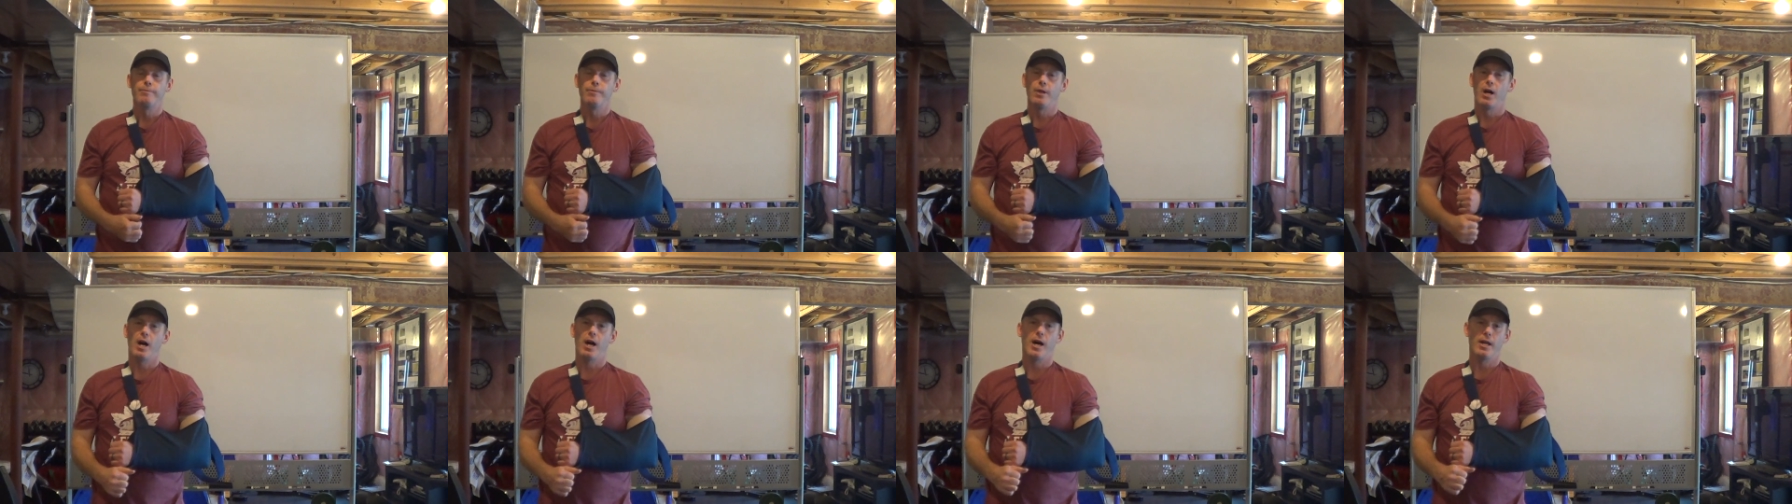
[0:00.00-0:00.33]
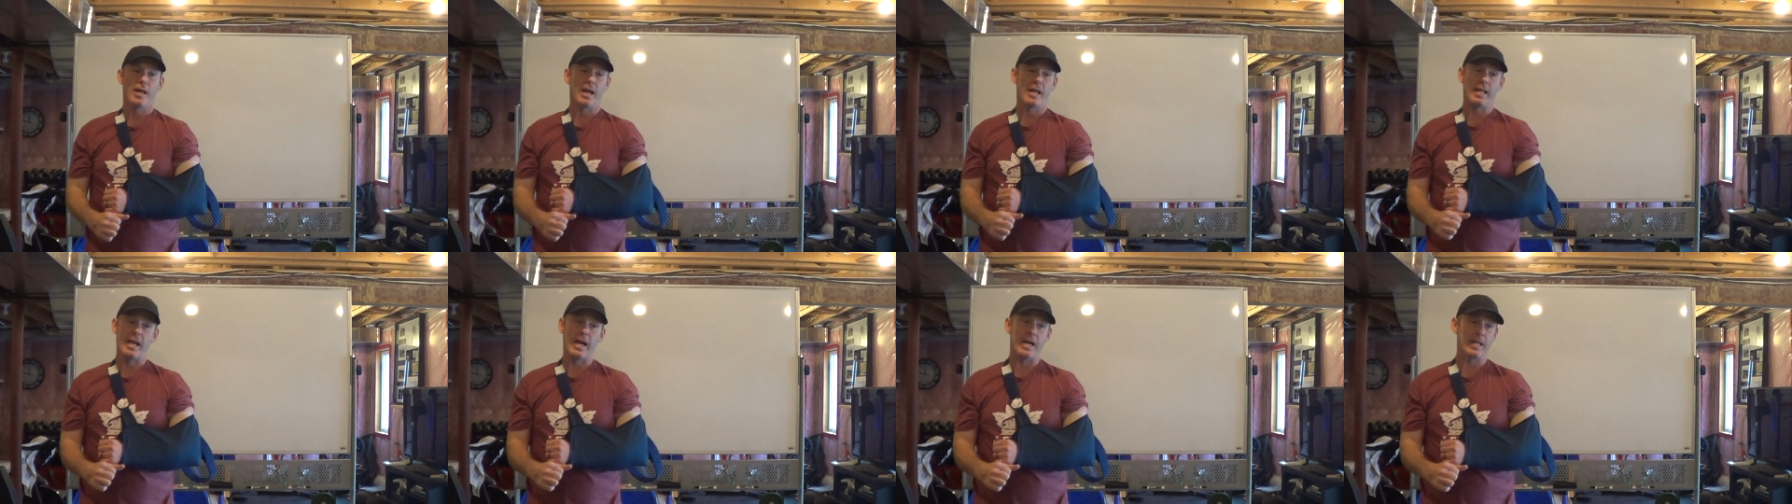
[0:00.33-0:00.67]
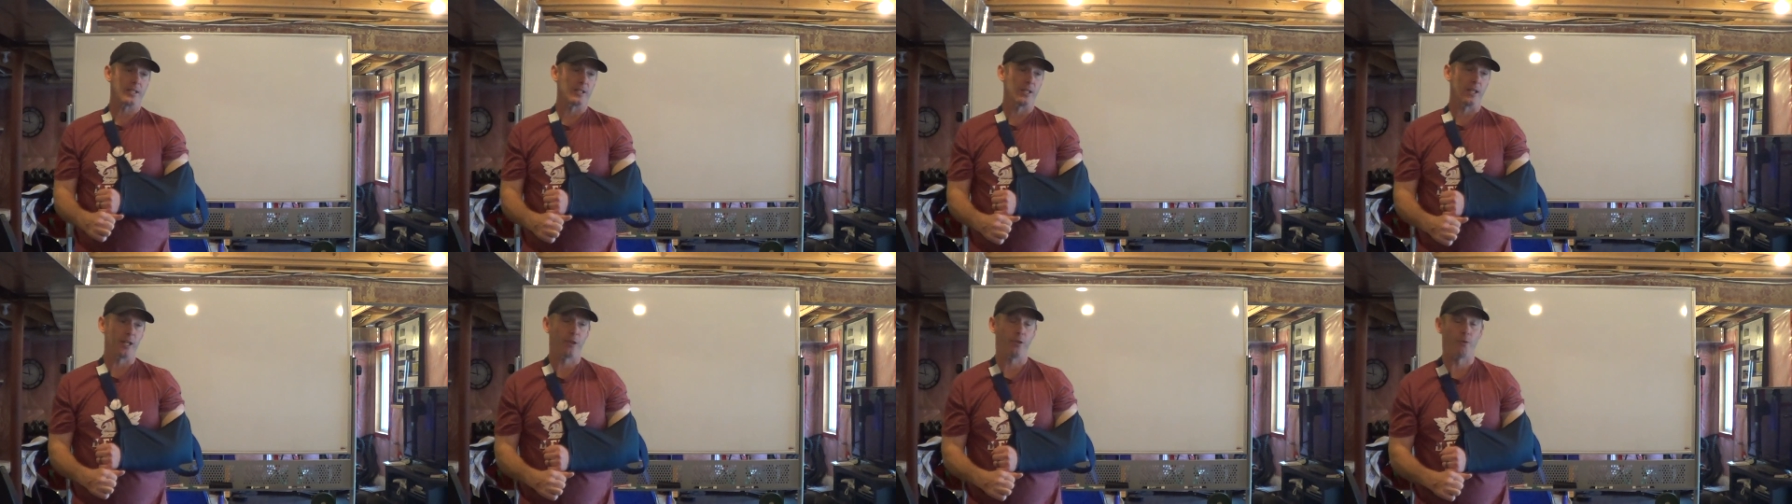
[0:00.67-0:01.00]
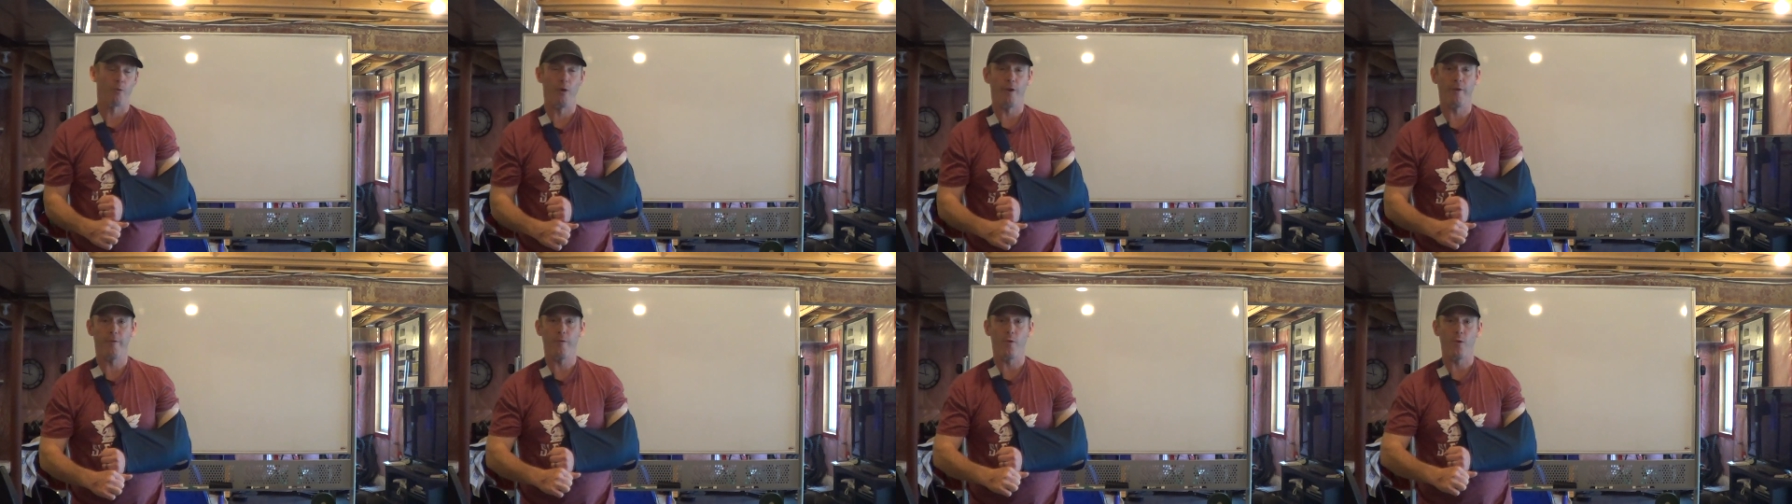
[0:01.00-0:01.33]
Uh, that lasted like
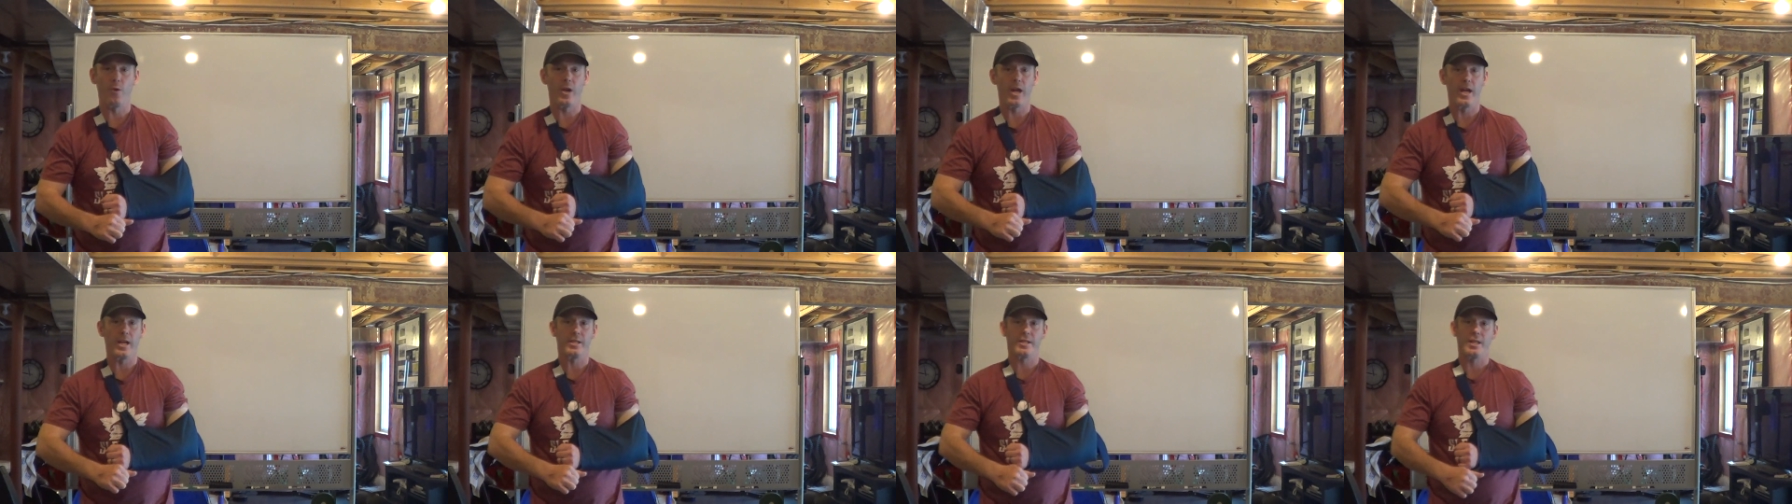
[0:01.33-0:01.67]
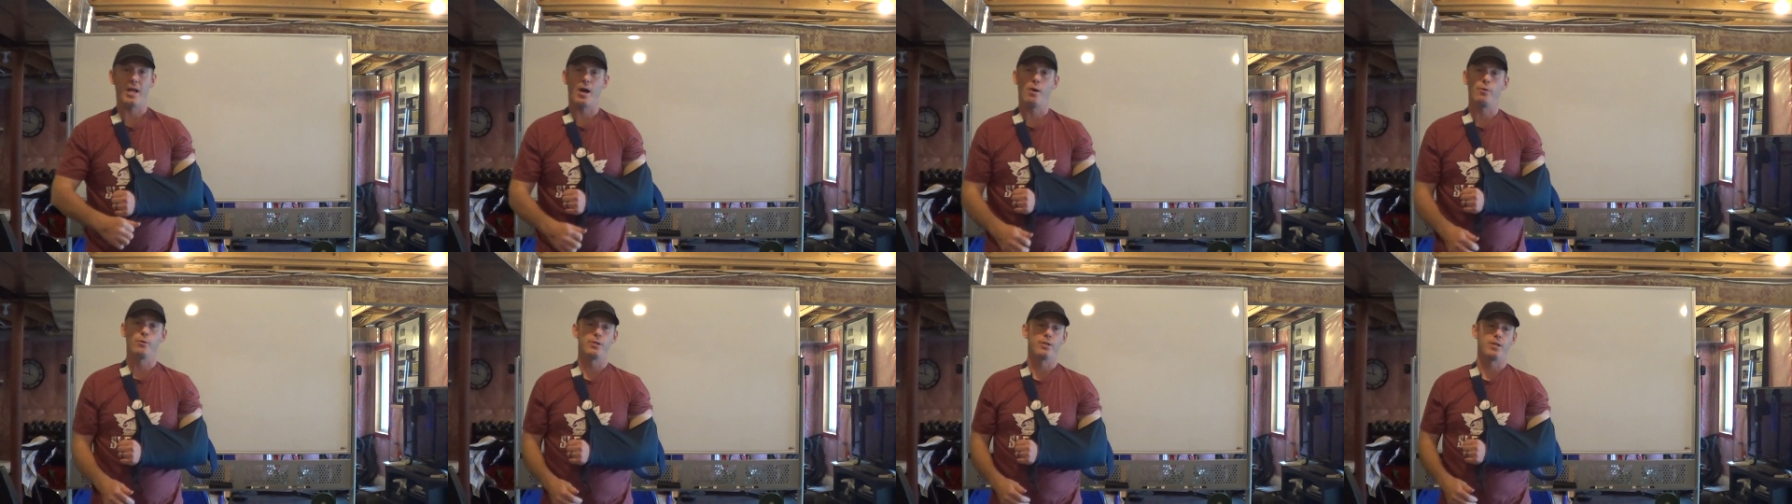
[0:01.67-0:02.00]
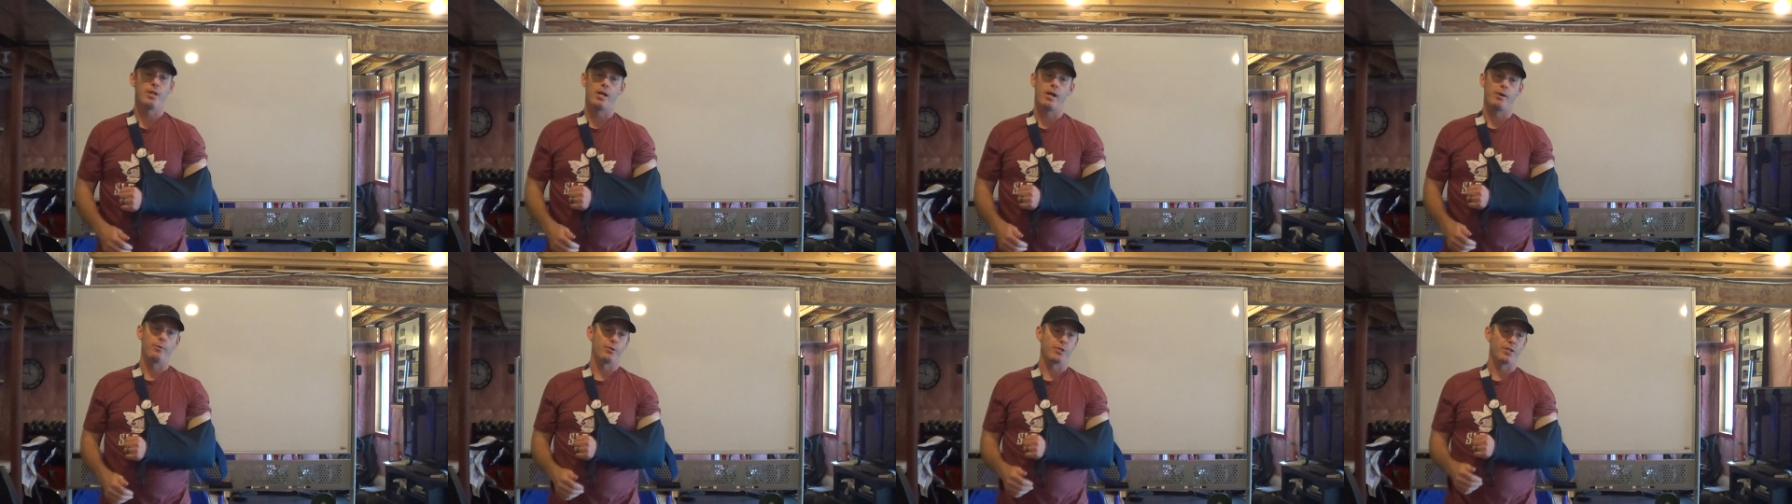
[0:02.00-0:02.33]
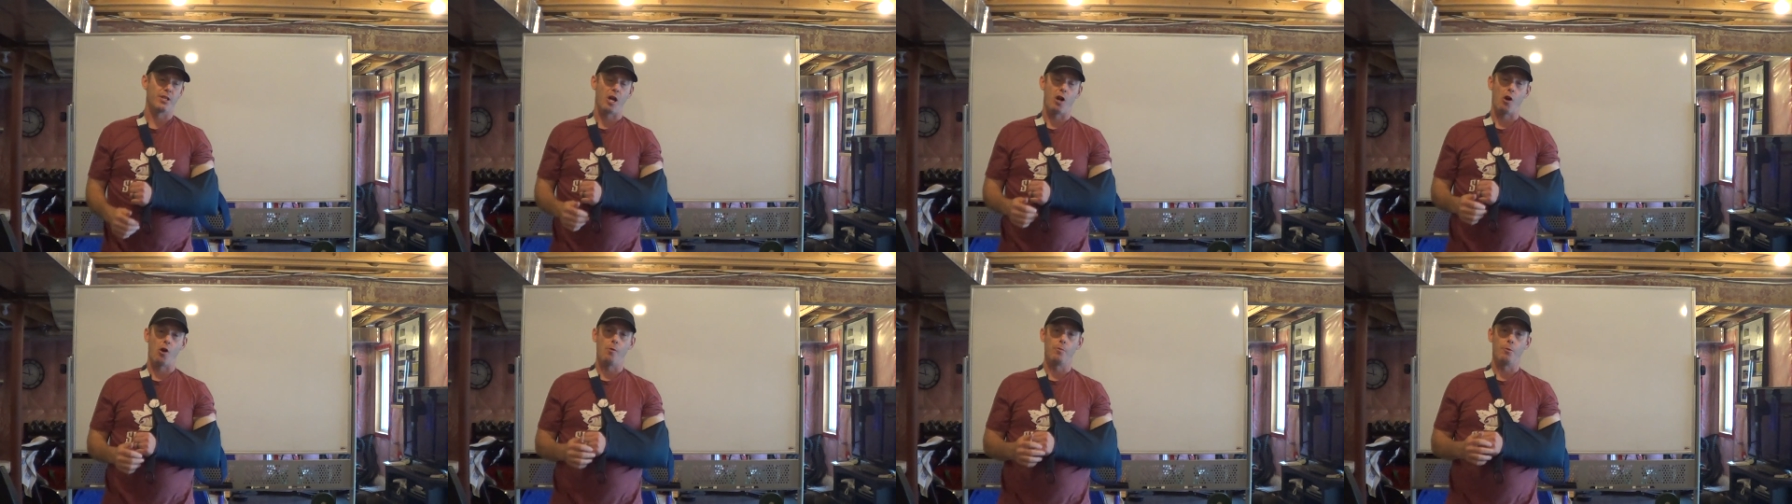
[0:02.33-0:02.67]
three or four days, and that was that was
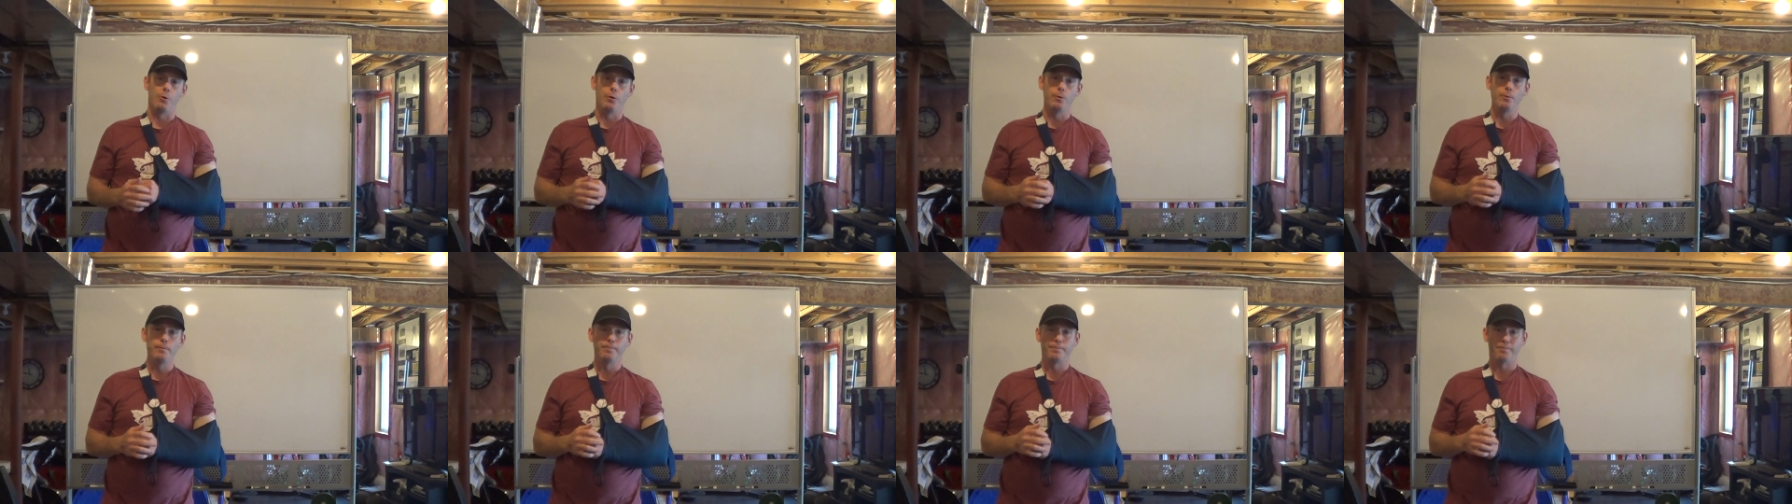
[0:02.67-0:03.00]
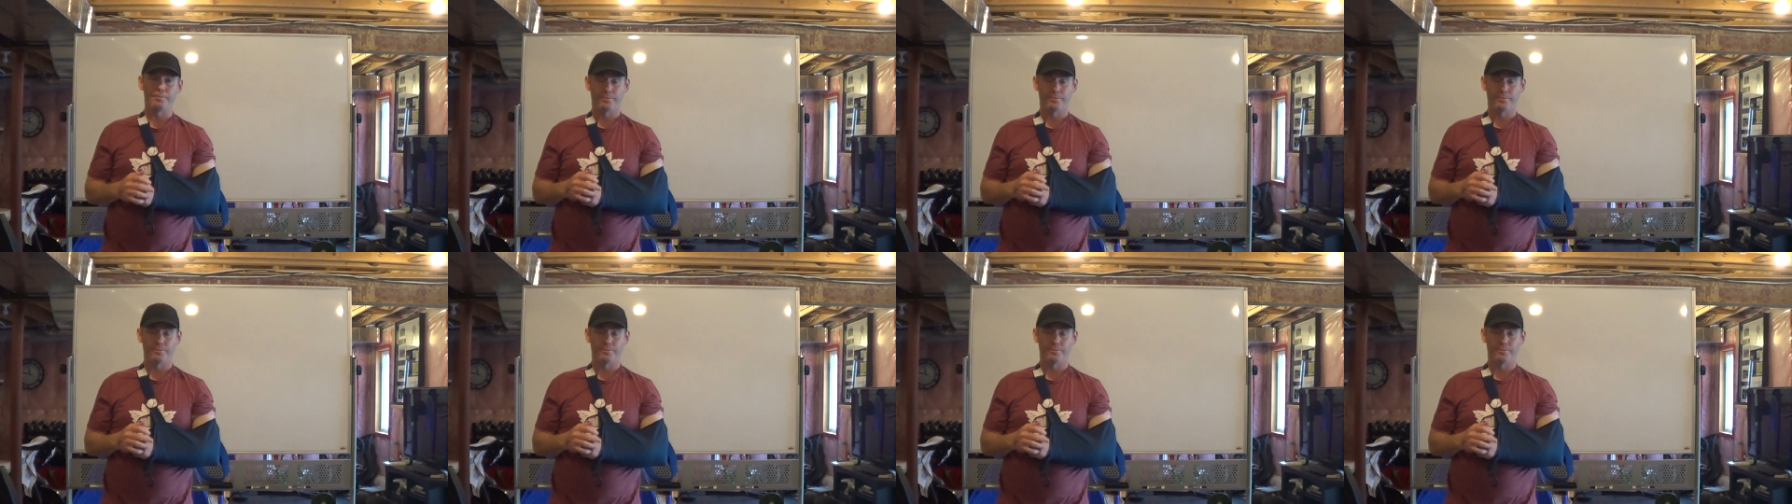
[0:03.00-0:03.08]
terrible.